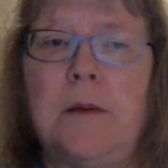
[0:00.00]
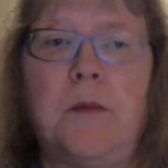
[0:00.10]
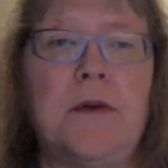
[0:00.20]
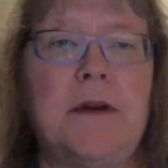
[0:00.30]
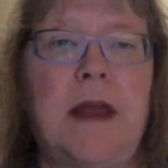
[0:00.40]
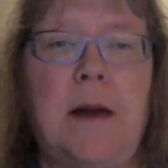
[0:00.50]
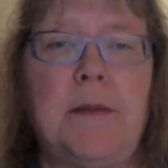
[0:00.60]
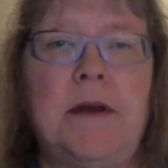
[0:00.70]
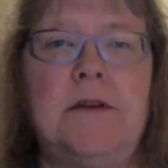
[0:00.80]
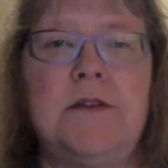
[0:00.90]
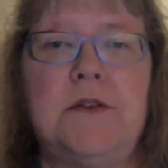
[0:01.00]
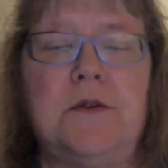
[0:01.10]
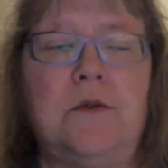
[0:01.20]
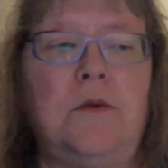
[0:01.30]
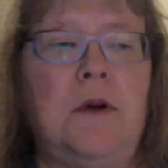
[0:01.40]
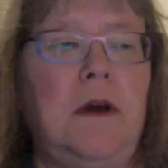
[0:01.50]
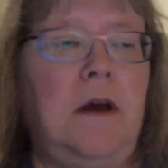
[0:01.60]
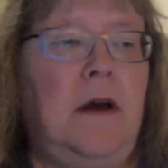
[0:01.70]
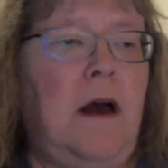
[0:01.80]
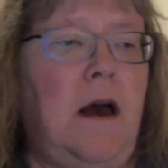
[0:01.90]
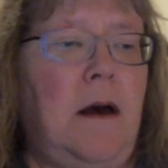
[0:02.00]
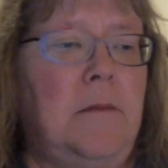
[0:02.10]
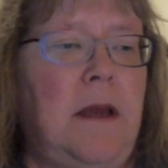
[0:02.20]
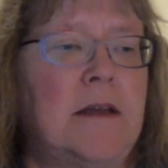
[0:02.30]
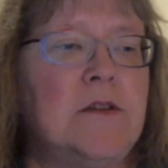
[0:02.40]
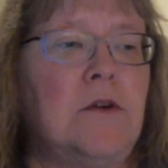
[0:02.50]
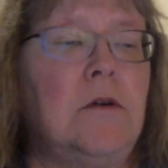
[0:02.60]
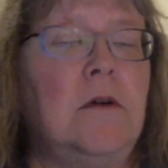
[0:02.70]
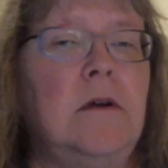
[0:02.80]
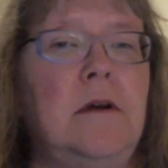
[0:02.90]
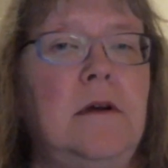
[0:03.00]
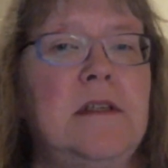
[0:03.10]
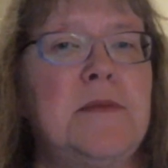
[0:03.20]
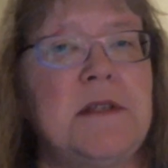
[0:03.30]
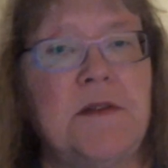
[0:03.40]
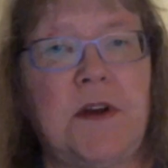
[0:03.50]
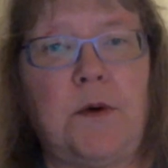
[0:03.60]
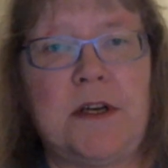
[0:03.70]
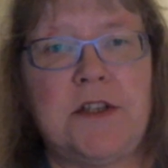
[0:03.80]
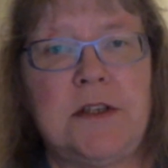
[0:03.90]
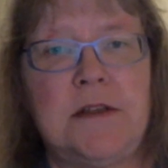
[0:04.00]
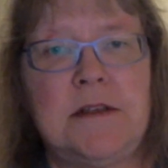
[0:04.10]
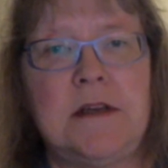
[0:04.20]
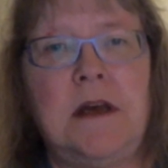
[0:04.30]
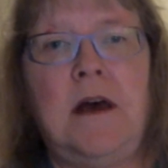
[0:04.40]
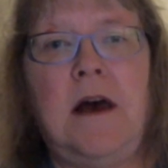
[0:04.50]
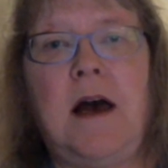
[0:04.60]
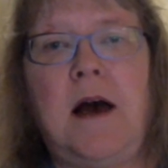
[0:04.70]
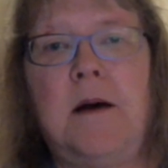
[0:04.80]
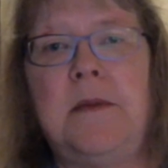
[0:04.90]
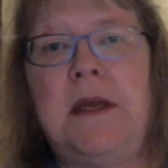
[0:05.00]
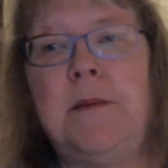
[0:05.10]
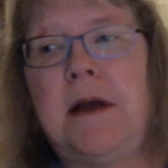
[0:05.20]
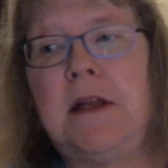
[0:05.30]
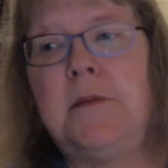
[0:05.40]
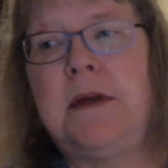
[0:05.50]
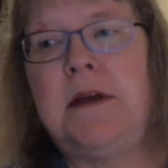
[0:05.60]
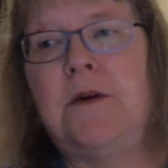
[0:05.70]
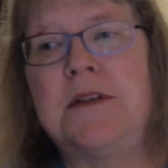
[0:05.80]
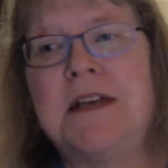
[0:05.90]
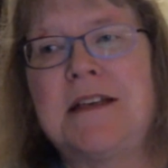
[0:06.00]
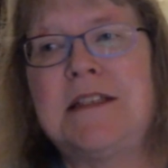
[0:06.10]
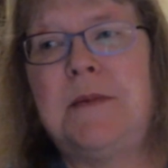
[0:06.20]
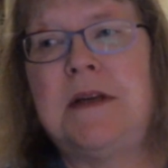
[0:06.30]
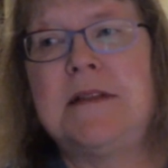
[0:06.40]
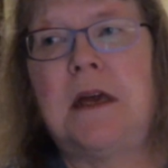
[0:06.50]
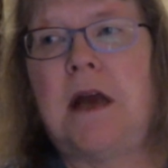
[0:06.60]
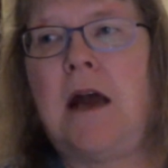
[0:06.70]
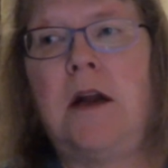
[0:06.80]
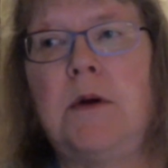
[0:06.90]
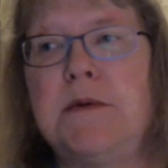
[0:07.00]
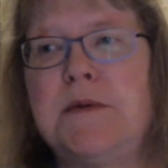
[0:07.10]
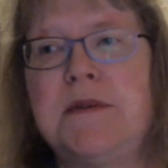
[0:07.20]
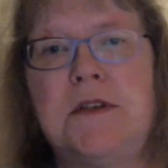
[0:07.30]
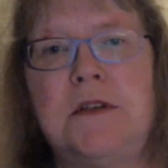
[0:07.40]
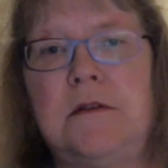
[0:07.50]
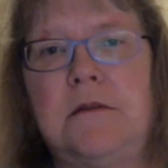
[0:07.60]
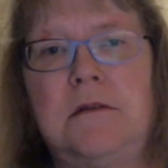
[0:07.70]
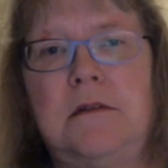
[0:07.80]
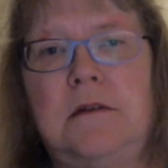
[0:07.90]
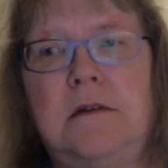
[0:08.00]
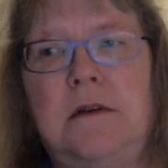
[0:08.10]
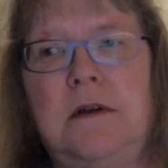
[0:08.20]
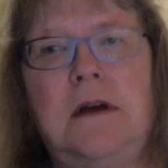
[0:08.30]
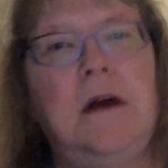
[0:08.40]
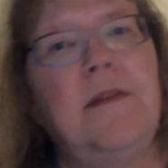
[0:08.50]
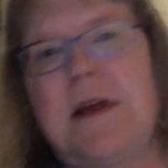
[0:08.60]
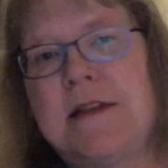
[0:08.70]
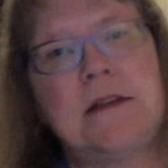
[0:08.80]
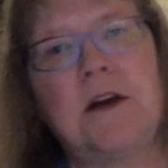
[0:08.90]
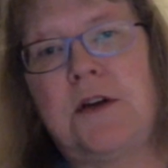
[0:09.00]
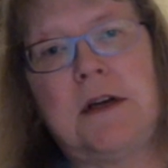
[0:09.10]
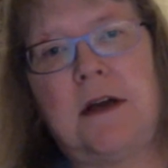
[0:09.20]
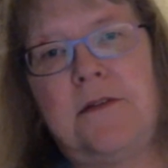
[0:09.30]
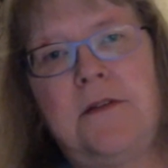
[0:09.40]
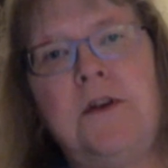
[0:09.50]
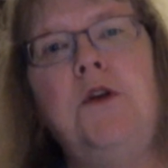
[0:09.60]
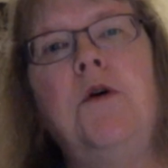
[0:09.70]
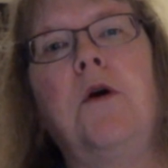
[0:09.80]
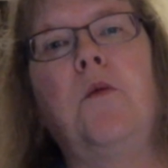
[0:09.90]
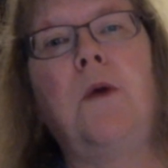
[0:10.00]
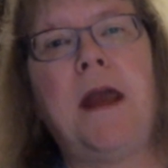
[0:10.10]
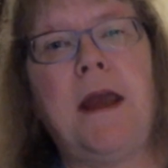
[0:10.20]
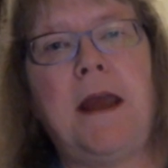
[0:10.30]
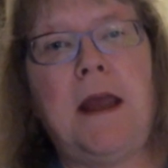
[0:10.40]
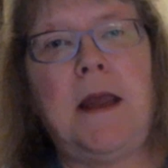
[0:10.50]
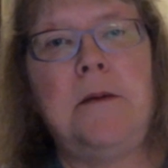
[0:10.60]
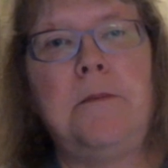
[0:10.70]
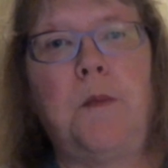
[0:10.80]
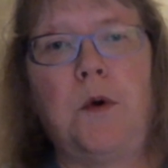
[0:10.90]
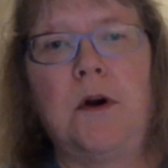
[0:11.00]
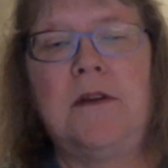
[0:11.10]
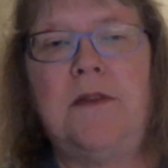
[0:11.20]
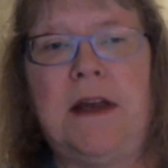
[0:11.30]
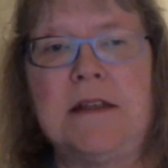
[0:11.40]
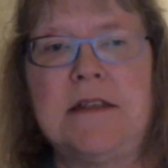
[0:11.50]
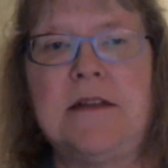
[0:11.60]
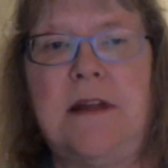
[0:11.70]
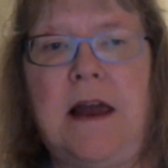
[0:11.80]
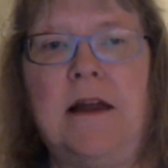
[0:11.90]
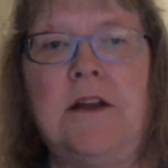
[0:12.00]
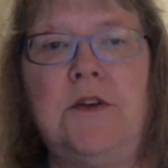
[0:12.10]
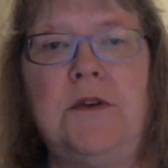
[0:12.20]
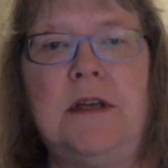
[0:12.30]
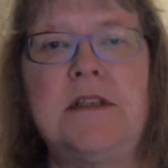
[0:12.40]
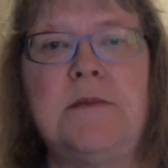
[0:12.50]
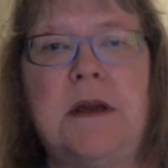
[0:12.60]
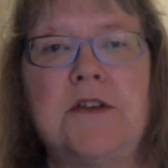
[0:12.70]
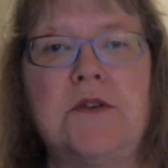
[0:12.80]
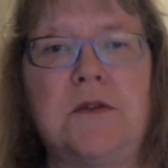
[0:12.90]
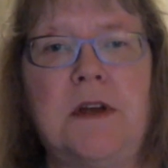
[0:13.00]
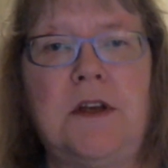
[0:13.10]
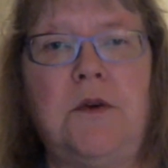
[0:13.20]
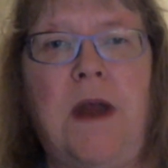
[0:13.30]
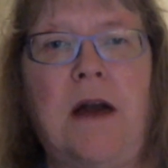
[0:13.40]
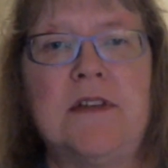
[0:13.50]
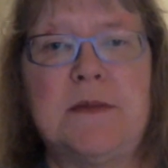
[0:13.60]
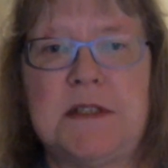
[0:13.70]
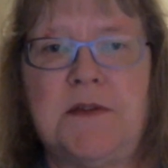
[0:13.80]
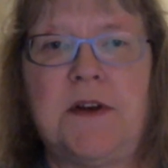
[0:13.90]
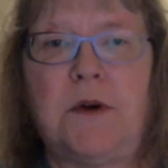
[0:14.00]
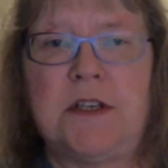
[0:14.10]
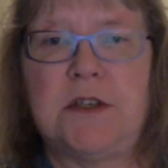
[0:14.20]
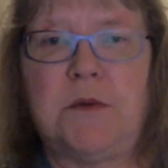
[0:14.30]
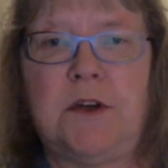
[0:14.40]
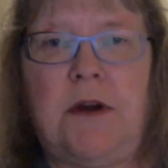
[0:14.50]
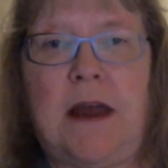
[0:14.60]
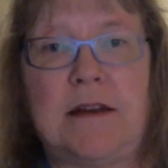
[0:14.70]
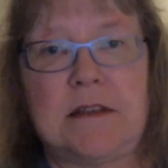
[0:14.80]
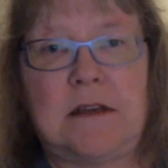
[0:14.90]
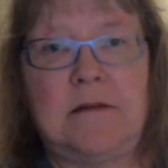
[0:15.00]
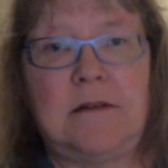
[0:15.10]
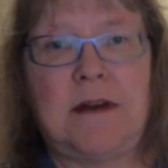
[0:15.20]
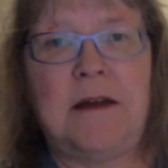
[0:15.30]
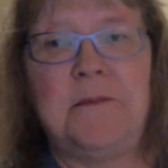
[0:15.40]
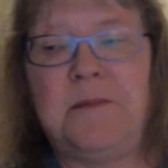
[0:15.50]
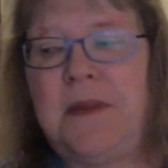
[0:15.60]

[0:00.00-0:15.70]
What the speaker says: I'm more than happy to answer specific questions. Emailing me or texting me and saying, I don't know what I'm supposed to do. That's not good enough. You are way more advanced than that, and you need to make sure that you have a specific question when you ask. Okay?